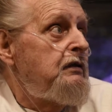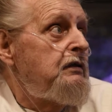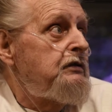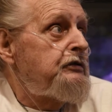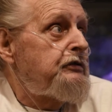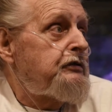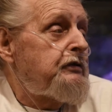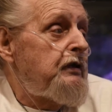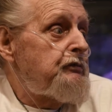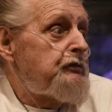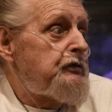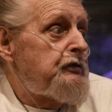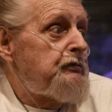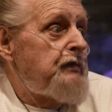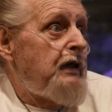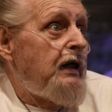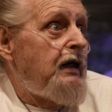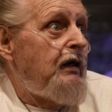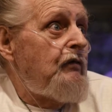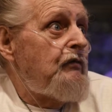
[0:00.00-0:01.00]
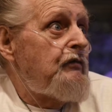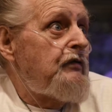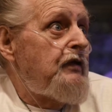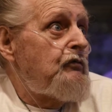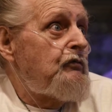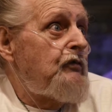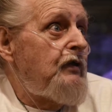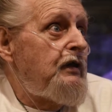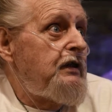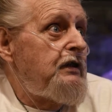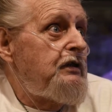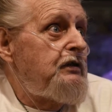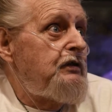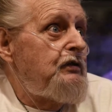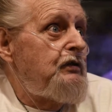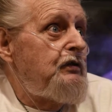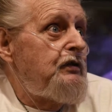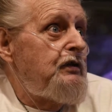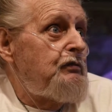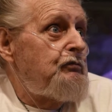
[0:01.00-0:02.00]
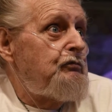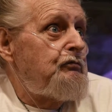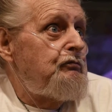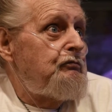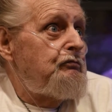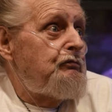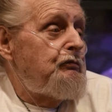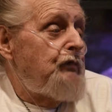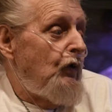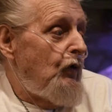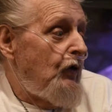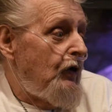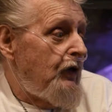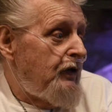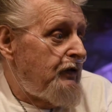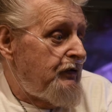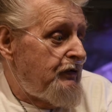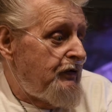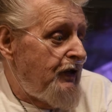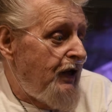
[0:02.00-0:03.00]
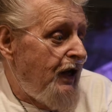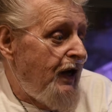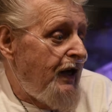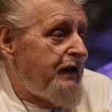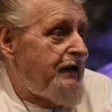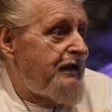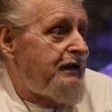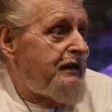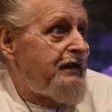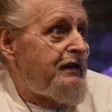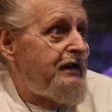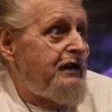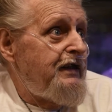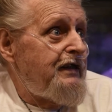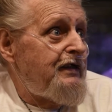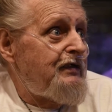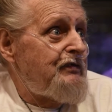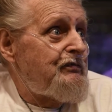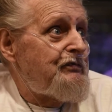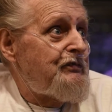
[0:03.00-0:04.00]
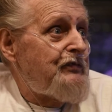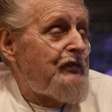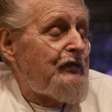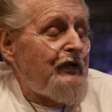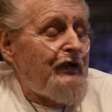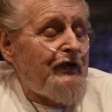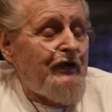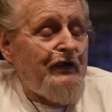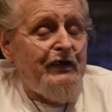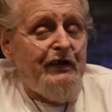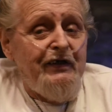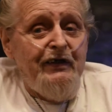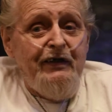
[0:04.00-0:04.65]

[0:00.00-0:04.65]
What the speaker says: Strips them out, and then what do? You bore it and line it again for